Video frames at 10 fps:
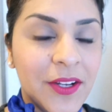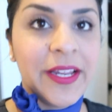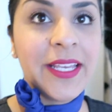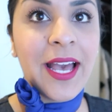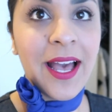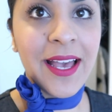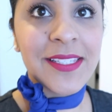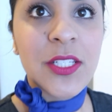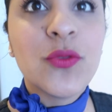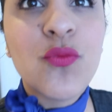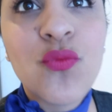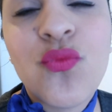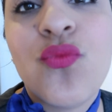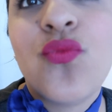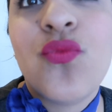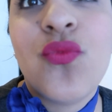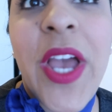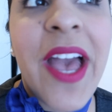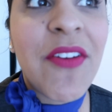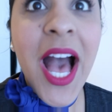All right, guys.
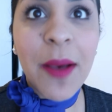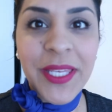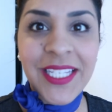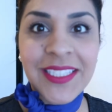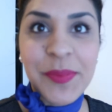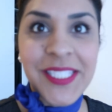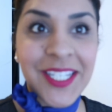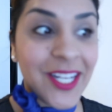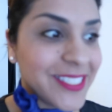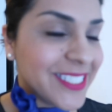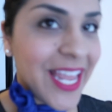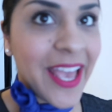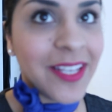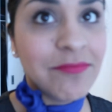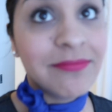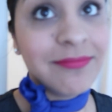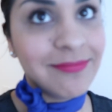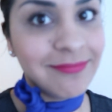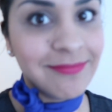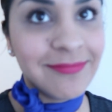I have hot pink lipstick on today.
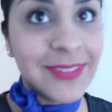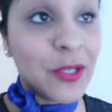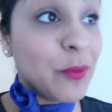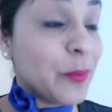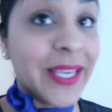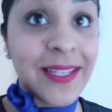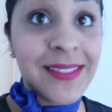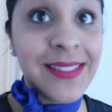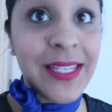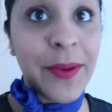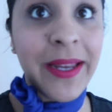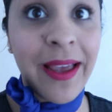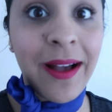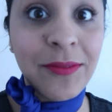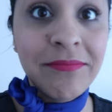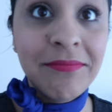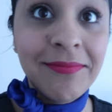Look what we get to see right now.